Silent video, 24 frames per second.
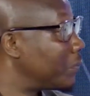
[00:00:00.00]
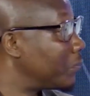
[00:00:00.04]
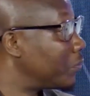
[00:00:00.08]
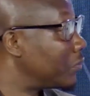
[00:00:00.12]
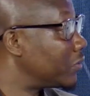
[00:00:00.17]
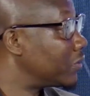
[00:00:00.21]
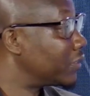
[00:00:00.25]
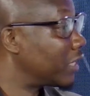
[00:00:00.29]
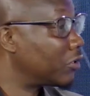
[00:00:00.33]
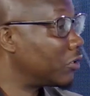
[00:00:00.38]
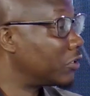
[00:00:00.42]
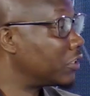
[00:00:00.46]

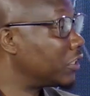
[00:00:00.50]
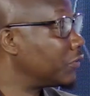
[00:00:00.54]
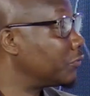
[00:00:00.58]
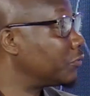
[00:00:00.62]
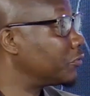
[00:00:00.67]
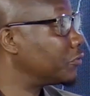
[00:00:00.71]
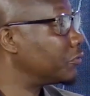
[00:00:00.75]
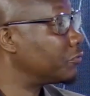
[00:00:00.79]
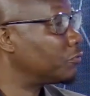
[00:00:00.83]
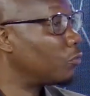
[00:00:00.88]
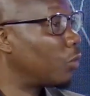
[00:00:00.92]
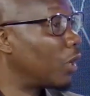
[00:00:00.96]
police are not
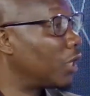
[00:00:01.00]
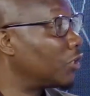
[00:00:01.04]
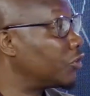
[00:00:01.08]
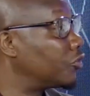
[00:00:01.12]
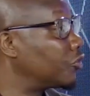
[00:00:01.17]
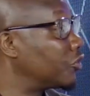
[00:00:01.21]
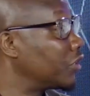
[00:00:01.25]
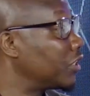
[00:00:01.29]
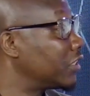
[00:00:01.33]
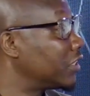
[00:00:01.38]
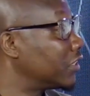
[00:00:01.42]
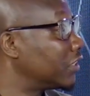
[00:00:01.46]
even well
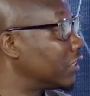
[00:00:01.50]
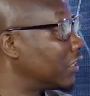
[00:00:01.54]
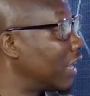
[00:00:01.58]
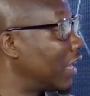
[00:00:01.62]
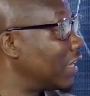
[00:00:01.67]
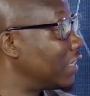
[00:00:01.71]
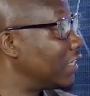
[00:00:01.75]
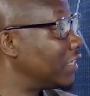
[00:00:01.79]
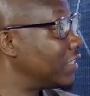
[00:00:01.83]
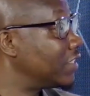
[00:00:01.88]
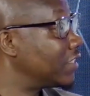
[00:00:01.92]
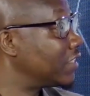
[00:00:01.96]
trained in
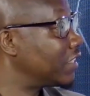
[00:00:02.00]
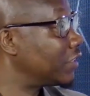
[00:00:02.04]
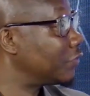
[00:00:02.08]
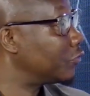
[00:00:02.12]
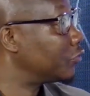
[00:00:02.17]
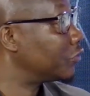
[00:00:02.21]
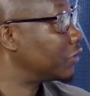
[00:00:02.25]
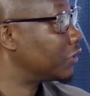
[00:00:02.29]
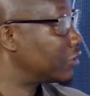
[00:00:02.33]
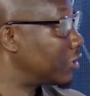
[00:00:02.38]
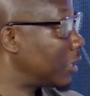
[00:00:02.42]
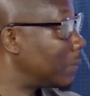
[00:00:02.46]
handling civil
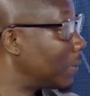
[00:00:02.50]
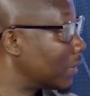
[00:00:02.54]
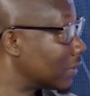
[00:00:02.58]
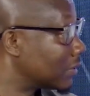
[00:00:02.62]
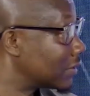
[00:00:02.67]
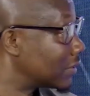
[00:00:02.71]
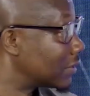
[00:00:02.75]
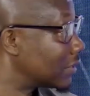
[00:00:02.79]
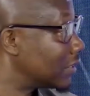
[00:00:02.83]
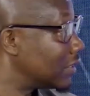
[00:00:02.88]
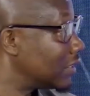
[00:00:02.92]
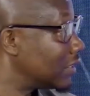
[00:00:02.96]
disturbance.